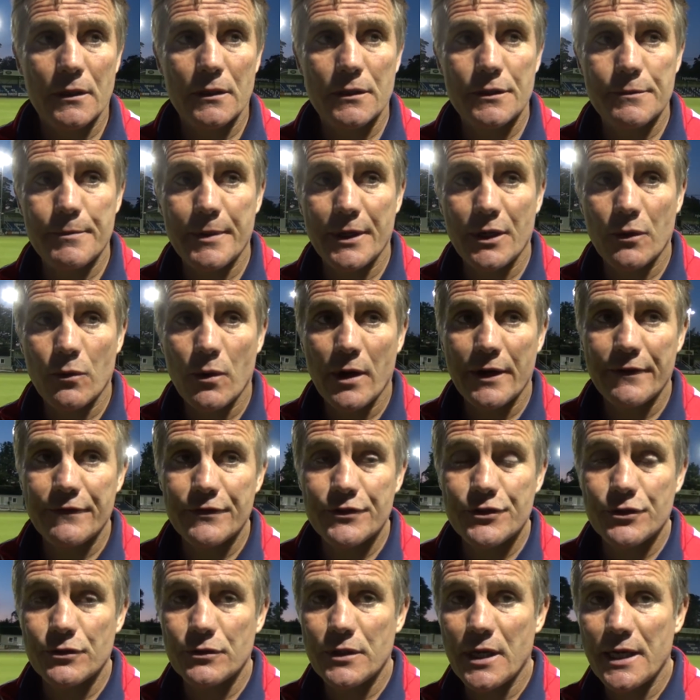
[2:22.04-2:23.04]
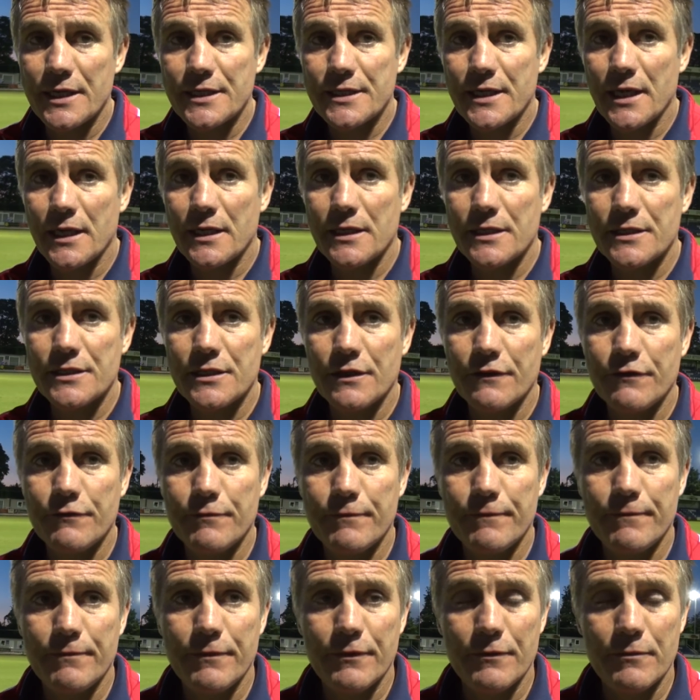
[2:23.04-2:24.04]
has been away for 2 days getting his
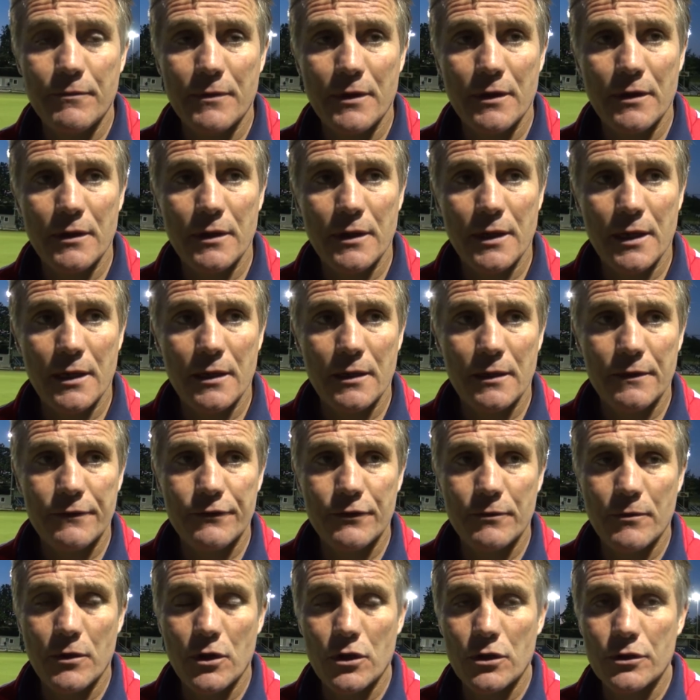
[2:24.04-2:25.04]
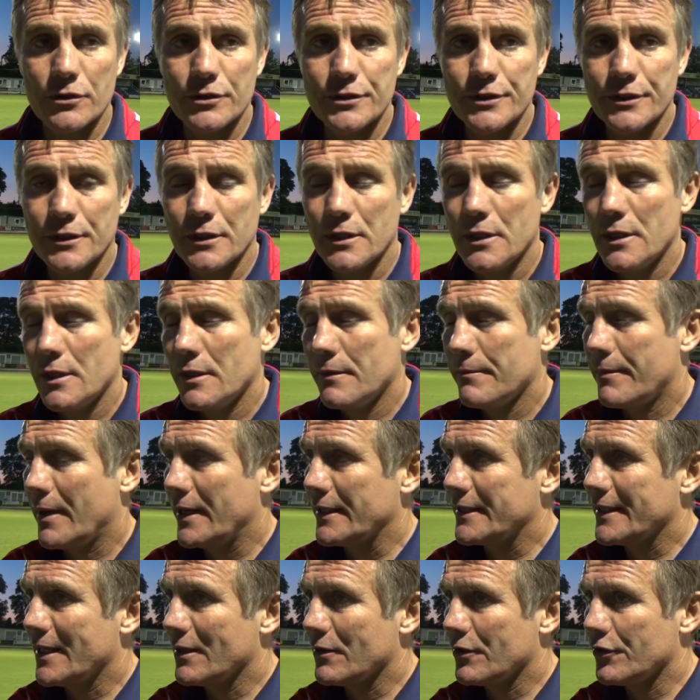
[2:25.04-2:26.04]
stuff from Holland and
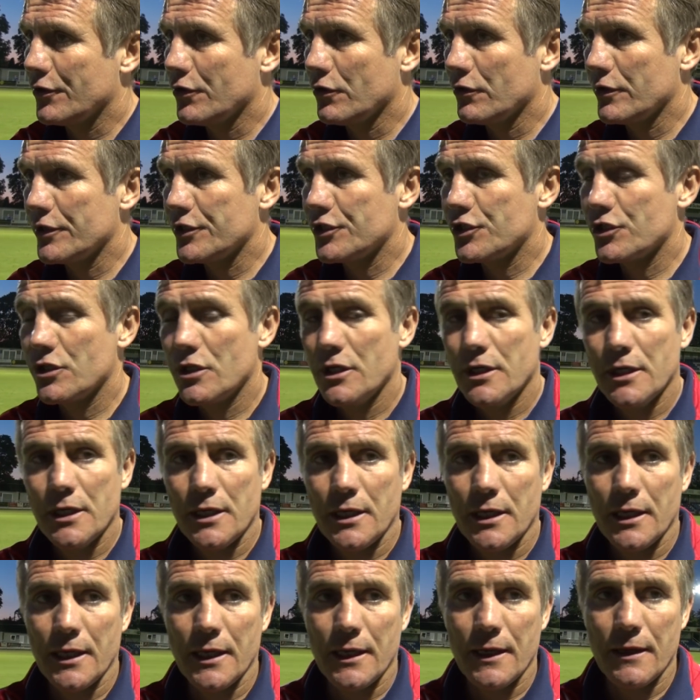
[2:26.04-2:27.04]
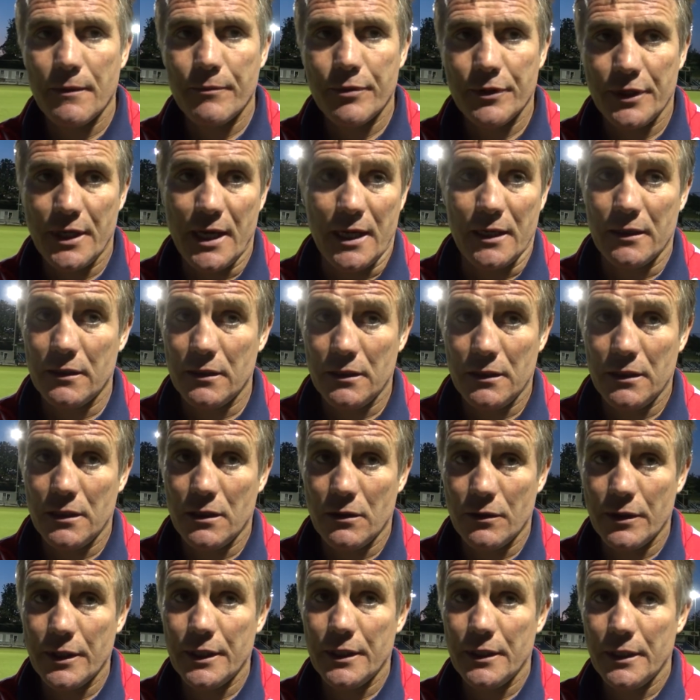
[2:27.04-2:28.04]
back down to Norwich. But yeah, you
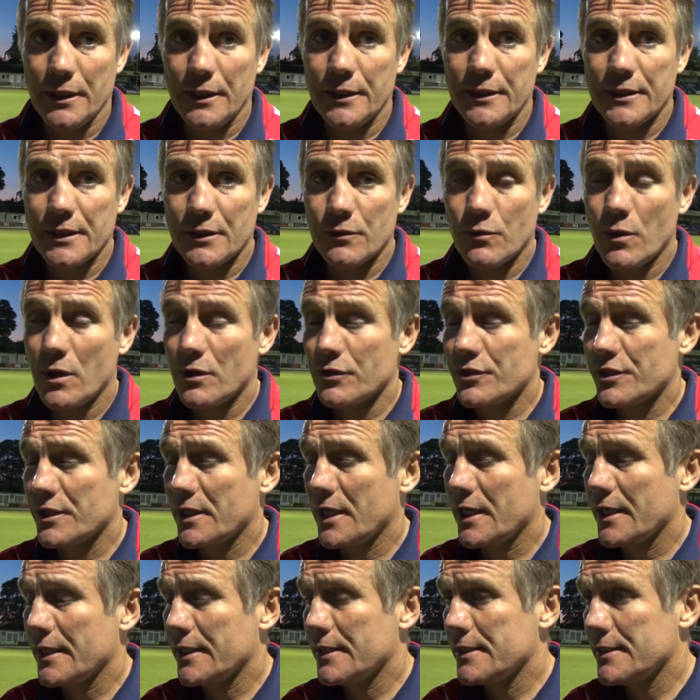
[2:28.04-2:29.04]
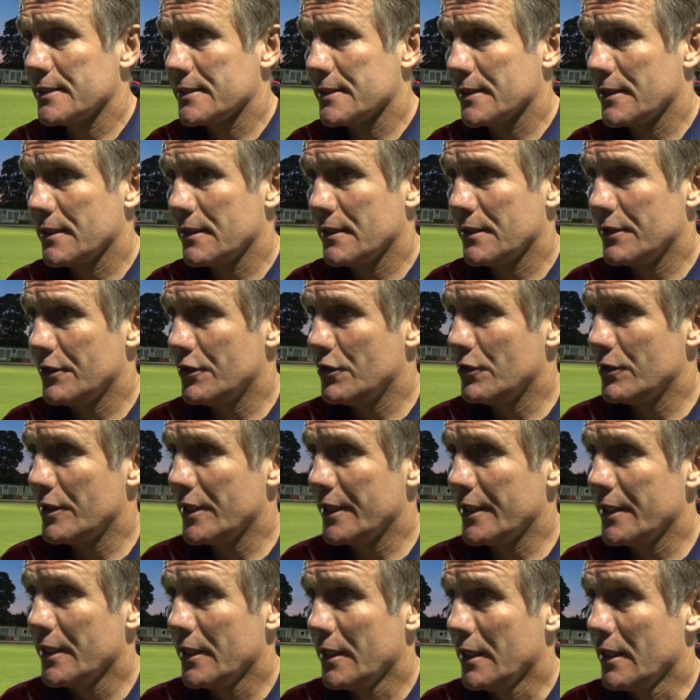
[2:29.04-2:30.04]
know, he did well today, and
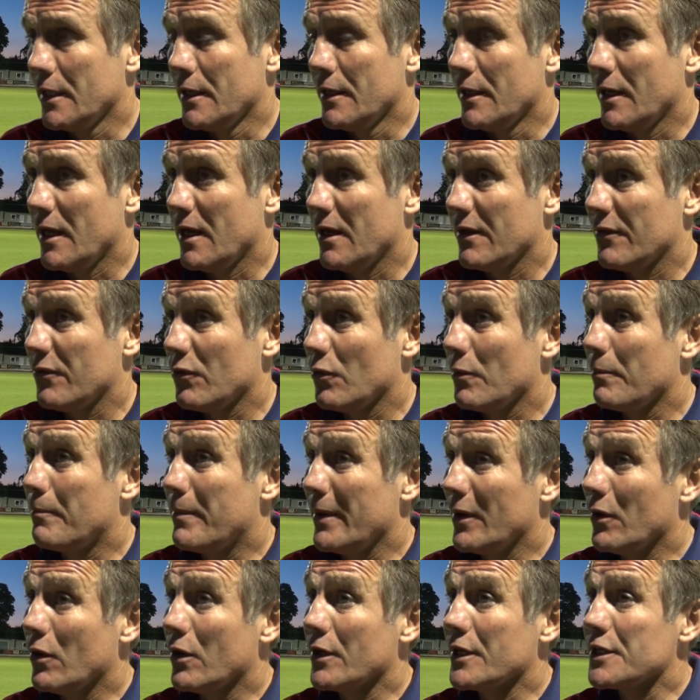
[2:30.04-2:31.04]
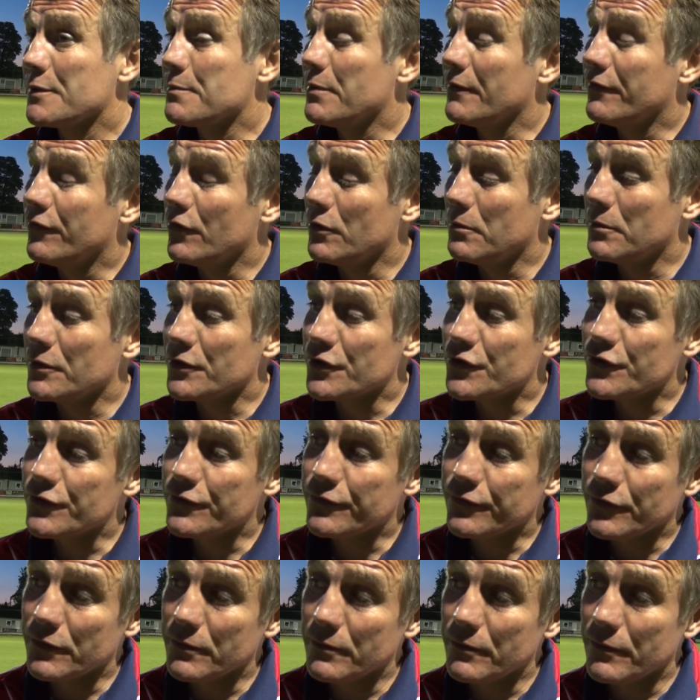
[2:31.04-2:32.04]
Nooney, I thought, built on his performance
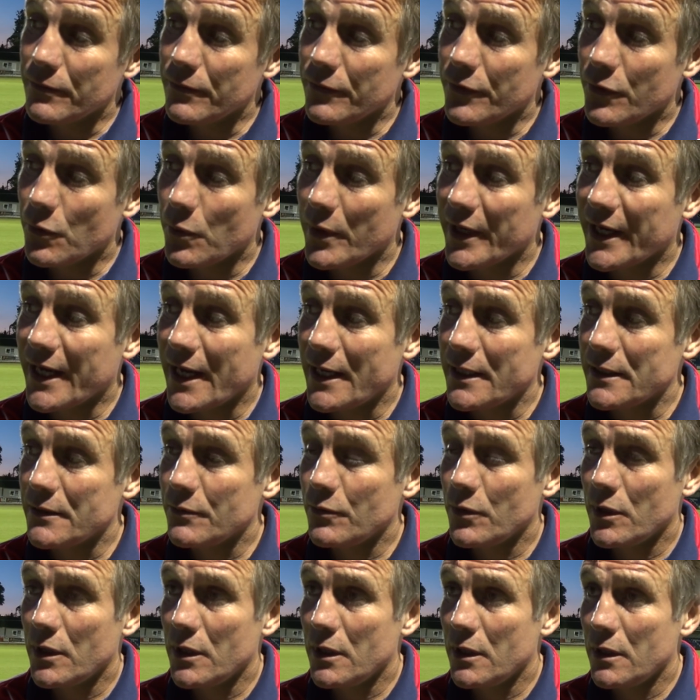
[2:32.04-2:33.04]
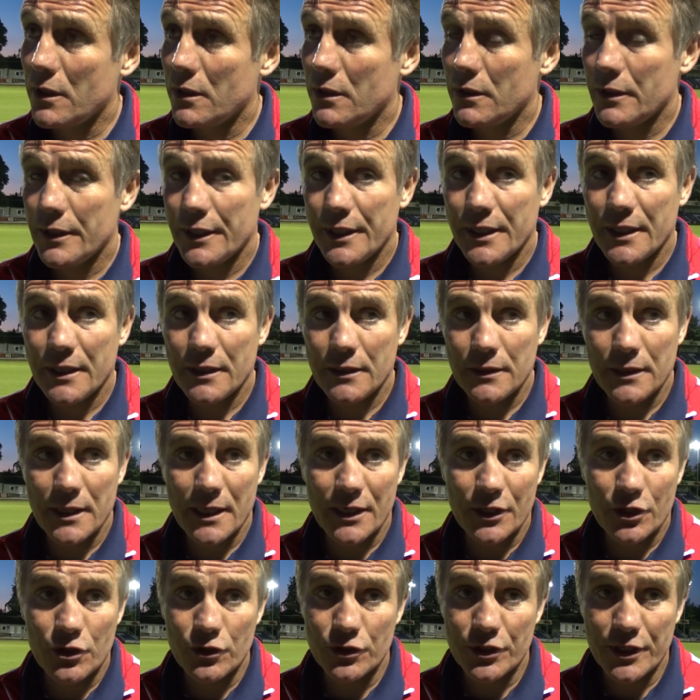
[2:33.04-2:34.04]
from the weekend, where he
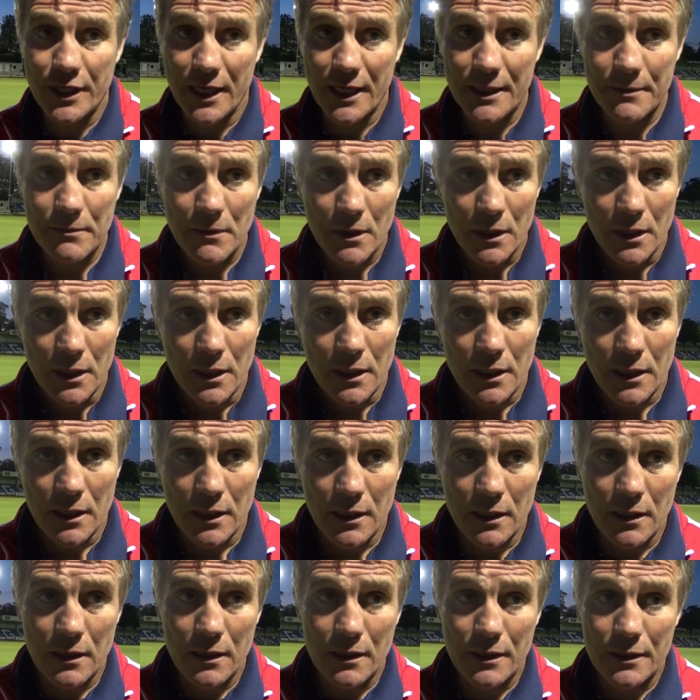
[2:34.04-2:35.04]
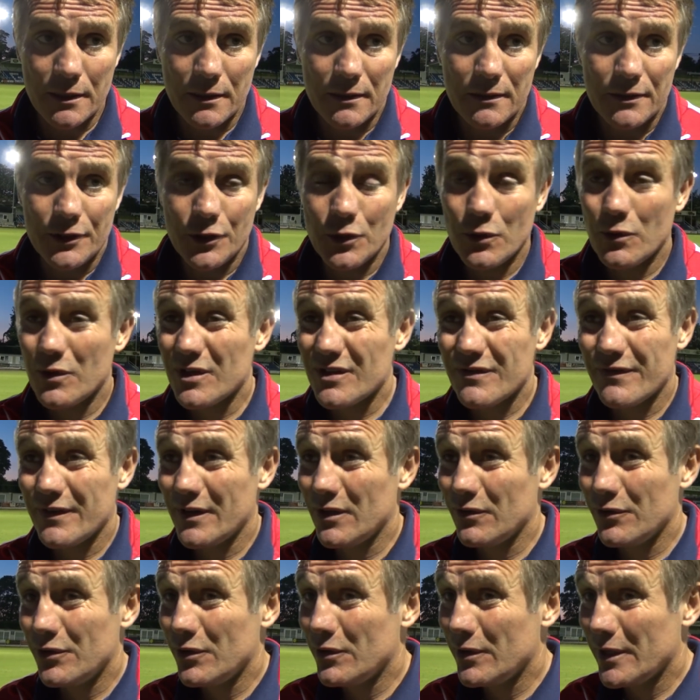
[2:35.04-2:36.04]
had a good game, and you always
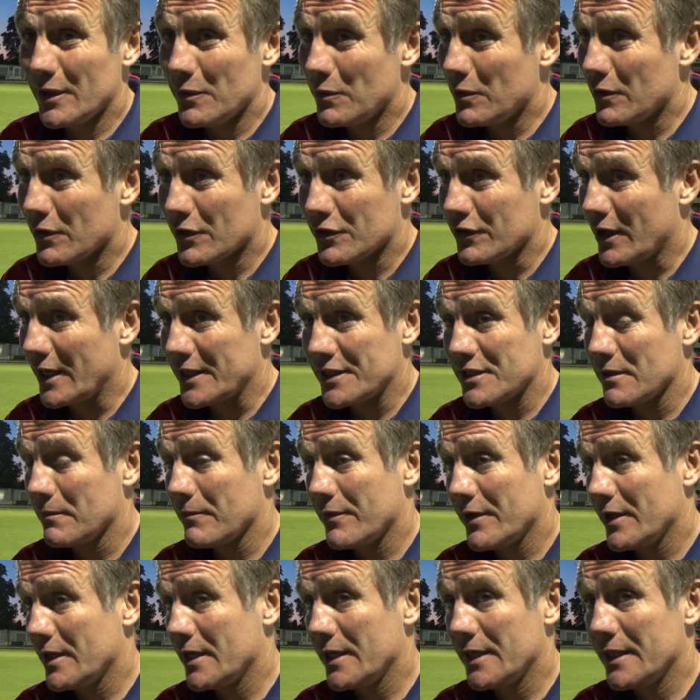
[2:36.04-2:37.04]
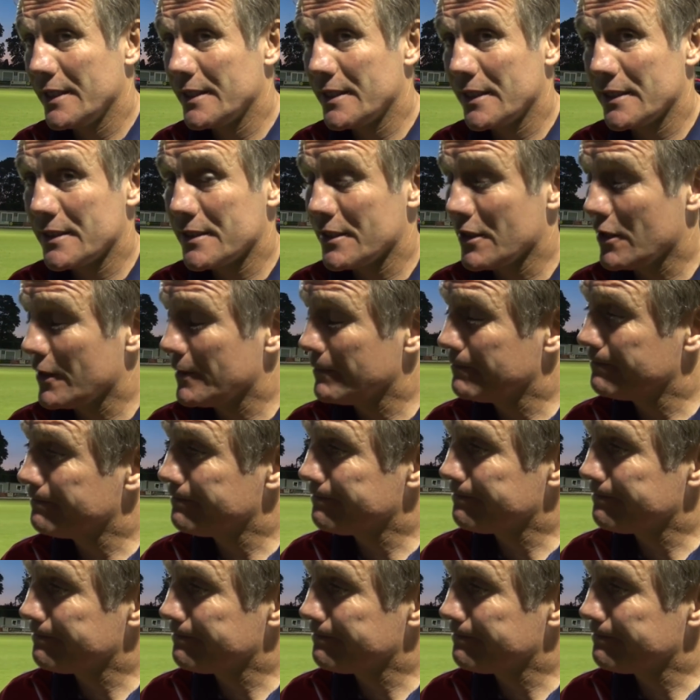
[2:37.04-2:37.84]
feel Nooney will create something, and he did tonight.